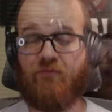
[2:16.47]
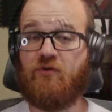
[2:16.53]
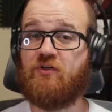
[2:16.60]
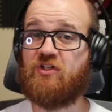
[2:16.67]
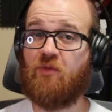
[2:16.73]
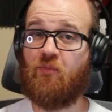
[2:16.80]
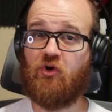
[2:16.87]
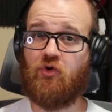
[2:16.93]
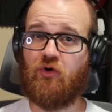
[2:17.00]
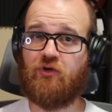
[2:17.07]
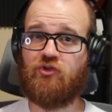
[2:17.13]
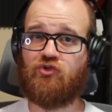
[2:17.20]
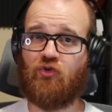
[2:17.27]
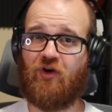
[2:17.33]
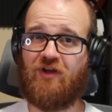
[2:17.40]
you're someone who
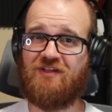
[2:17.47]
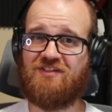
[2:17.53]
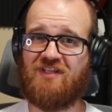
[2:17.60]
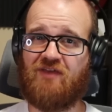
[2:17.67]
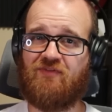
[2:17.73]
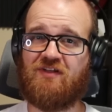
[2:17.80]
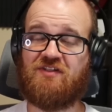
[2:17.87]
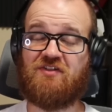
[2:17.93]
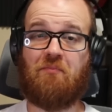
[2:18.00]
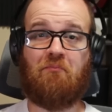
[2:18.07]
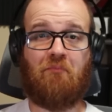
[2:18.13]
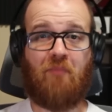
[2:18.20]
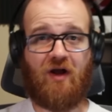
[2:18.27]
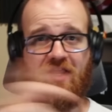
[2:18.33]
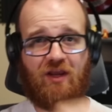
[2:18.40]
enjoys saving some
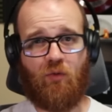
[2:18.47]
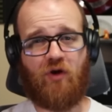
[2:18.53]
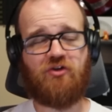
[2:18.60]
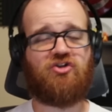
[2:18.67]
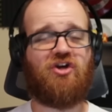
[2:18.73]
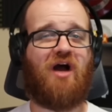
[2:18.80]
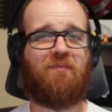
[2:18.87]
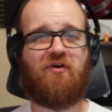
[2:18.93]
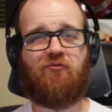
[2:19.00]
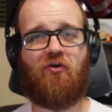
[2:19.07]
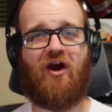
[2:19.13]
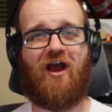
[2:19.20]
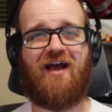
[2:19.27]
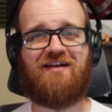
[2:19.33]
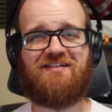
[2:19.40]
money while shopping
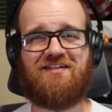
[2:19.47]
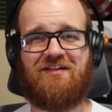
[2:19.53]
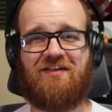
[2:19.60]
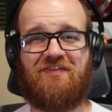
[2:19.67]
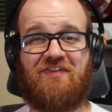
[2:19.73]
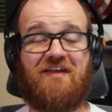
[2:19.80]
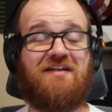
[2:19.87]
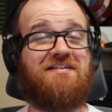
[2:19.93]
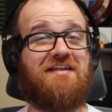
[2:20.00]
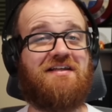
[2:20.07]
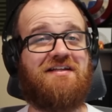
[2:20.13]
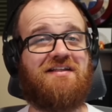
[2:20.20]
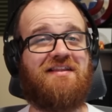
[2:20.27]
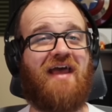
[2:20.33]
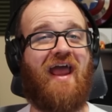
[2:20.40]
for excellent things,
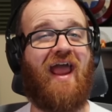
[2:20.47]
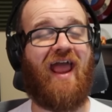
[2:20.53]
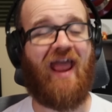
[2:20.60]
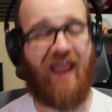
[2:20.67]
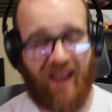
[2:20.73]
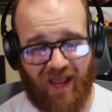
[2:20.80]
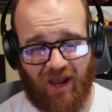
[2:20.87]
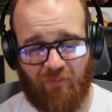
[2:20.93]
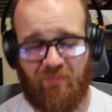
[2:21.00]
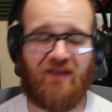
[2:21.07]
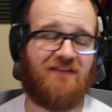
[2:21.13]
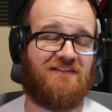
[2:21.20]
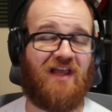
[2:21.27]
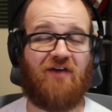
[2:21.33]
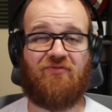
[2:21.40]
Into the AM
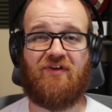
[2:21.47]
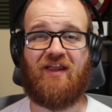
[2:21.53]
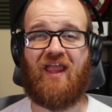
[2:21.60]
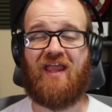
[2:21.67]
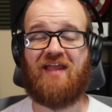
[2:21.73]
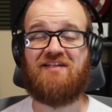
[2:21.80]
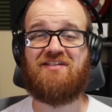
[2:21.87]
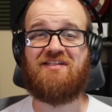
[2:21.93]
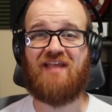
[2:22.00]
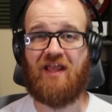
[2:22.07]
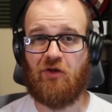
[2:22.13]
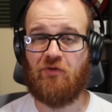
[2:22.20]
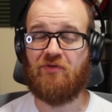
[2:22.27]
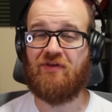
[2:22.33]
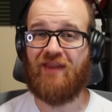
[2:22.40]
is having a
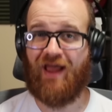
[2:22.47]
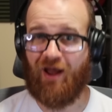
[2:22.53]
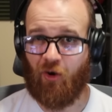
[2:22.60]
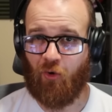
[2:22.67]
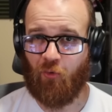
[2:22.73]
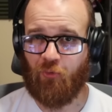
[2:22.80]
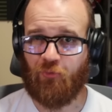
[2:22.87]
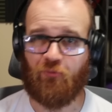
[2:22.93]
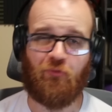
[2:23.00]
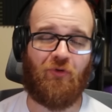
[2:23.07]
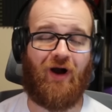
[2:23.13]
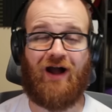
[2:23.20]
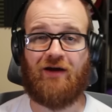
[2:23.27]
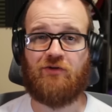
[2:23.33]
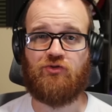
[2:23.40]
sale now through
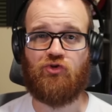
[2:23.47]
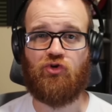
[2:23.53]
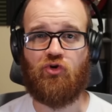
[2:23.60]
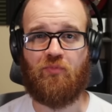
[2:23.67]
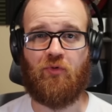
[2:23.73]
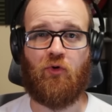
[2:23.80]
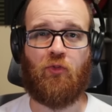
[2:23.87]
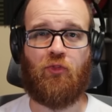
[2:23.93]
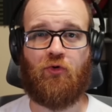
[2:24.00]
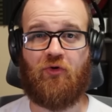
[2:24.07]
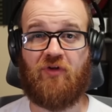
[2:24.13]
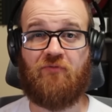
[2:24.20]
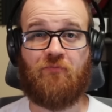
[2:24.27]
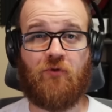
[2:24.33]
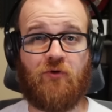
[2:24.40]
October
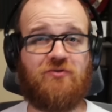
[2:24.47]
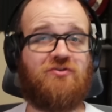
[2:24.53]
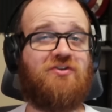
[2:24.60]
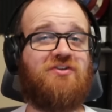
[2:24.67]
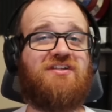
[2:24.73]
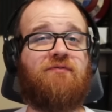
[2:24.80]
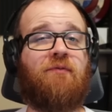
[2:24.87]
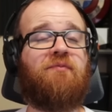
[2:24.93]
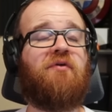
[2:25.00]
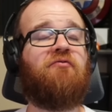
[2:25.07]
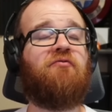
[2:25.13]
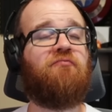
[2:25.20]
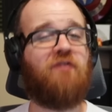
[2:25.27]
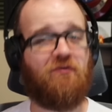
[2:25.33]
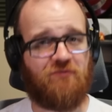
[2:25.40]
31st. You can save up to
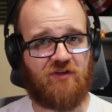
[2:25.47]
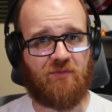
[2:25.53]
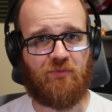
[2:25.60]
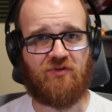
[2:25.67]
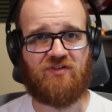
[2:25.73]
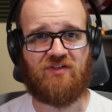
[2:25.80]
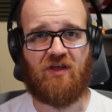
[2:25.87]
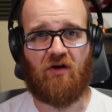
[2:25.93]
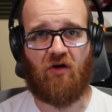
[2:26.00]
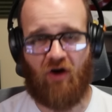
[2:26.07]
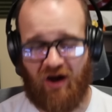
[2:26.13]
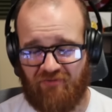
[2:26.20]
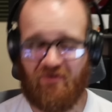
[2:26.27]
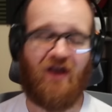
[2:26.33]
50% off